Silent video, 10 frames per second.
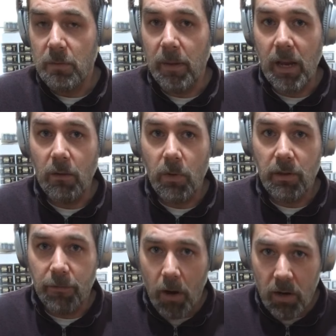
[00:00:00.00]
to mate
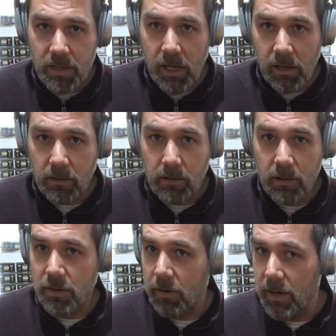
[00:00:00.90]
with the frog seat,
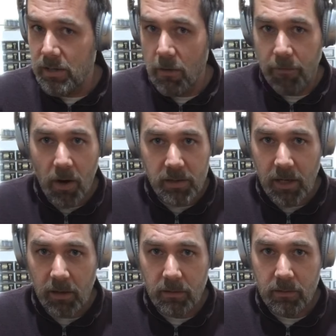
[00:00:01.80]
because there is no frog
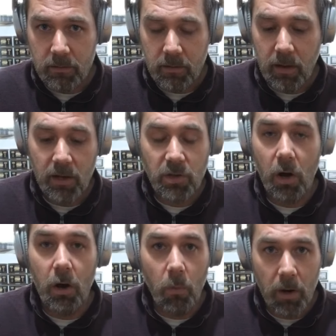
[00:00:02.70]
seat. It's
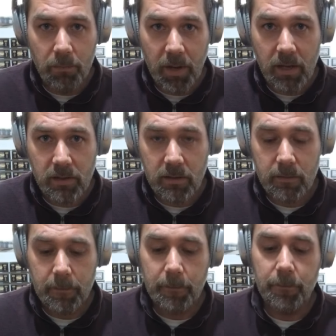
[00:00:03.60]
all one
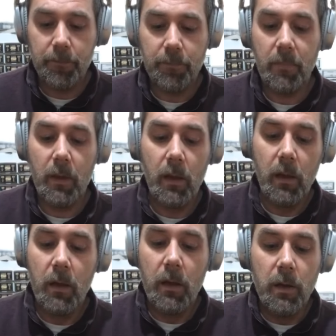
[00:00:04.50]
piece.
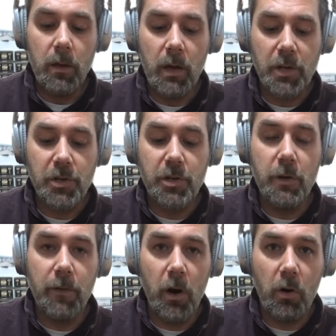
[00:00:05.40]
You got your
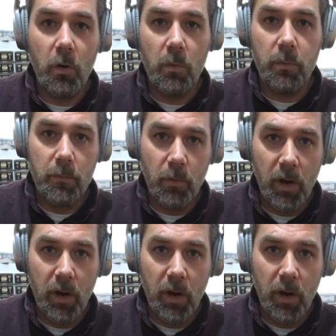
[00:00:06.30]
two vertical